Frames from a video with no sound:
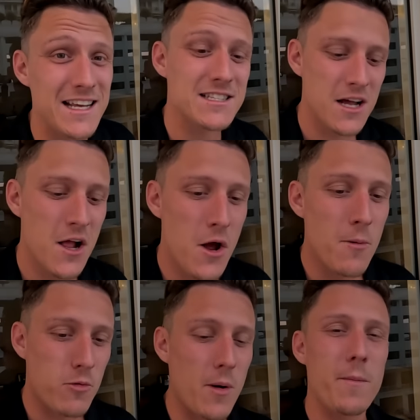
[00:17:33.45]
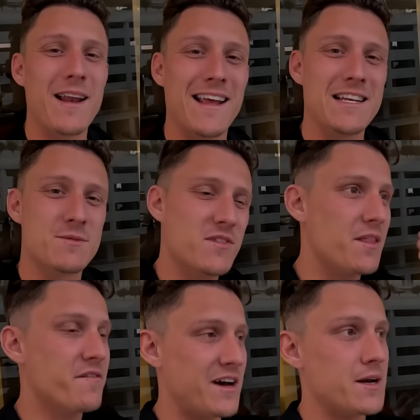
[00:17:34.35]
It probably is. We've
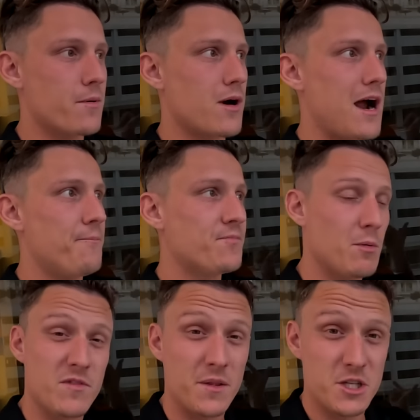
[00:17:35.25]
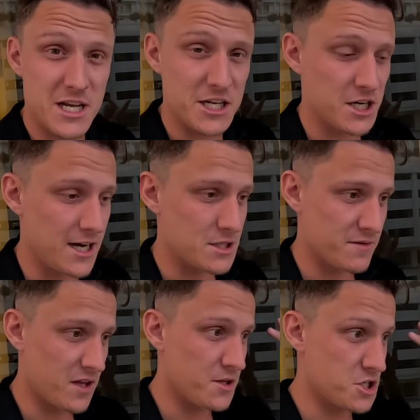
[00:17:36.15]
done the Vandebharat, we've done the Tejas,
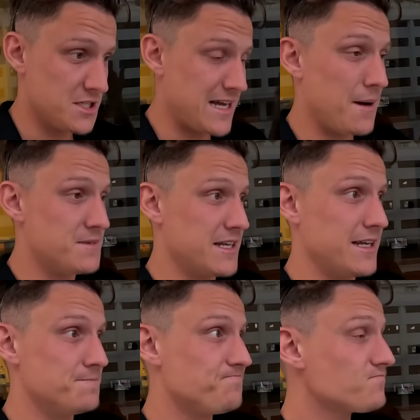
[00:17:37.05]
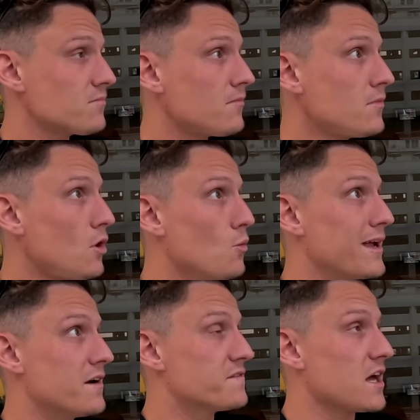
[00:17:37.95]
we've done the Shatabdi,
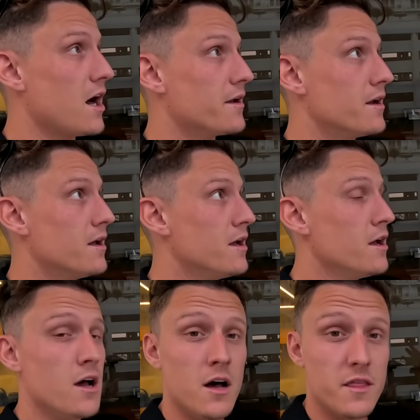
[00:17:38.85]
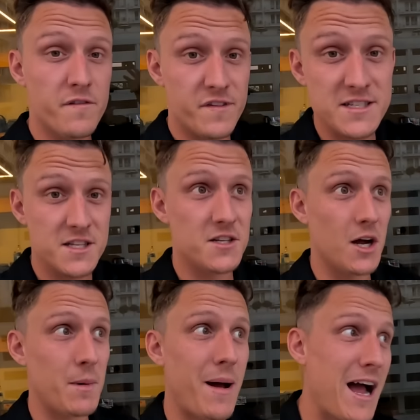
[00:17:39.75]
we have done the
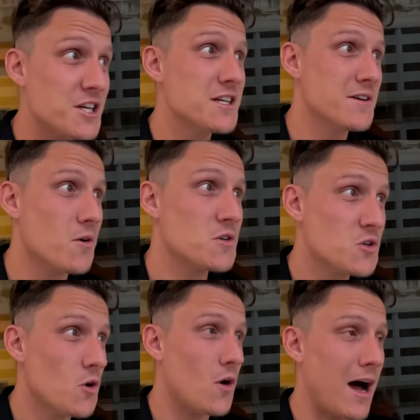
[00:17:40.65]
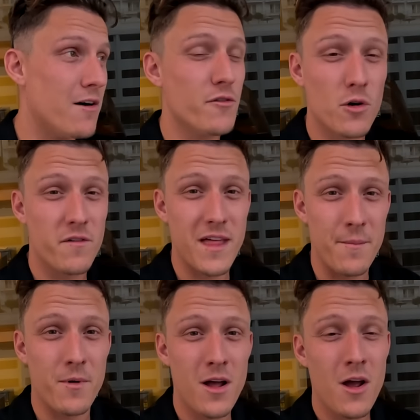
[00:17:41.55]
Vistadome. I'm actually not sure out of all of
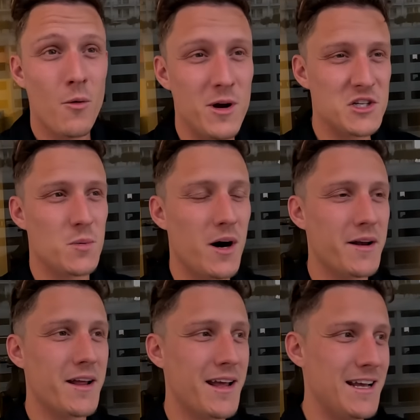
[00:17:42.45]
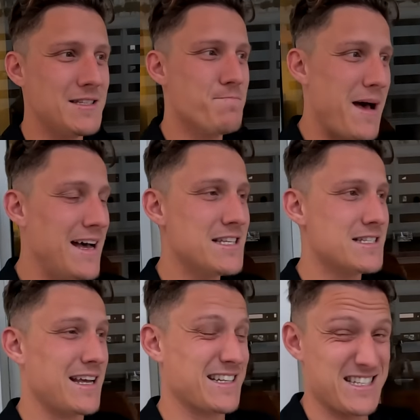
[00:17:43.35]
them which one is
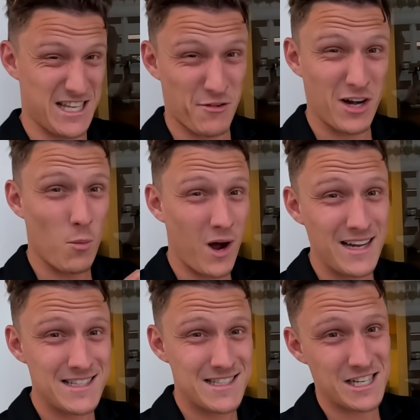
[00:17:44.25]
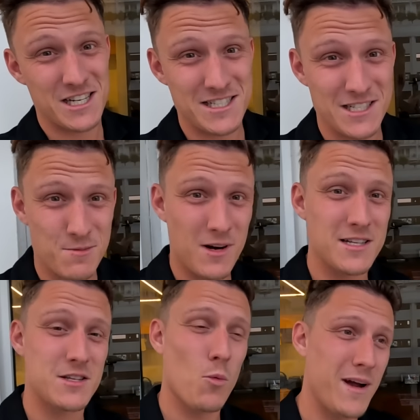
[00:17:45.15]
best. Exterior wise, Tejas
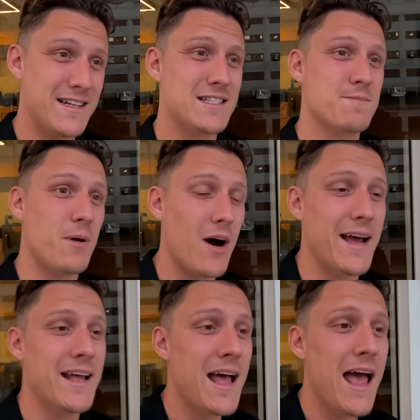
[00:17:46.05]
Express wins by